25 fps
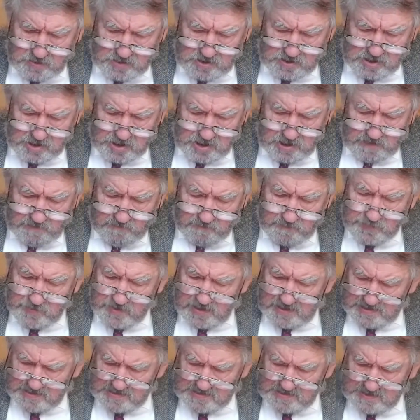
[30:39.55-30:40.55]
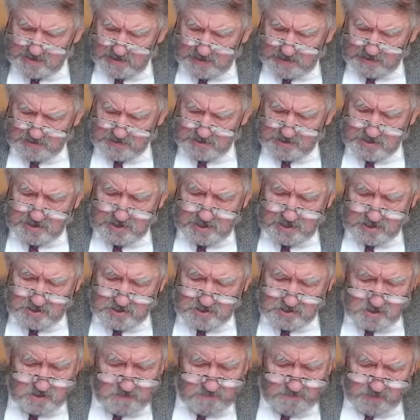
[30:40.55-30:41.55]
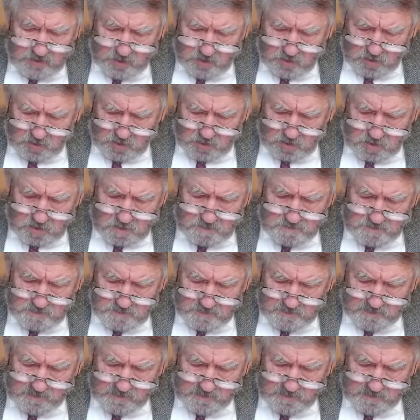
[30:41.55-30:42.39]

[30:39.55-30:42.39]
to the chief priests and the teachers of the law.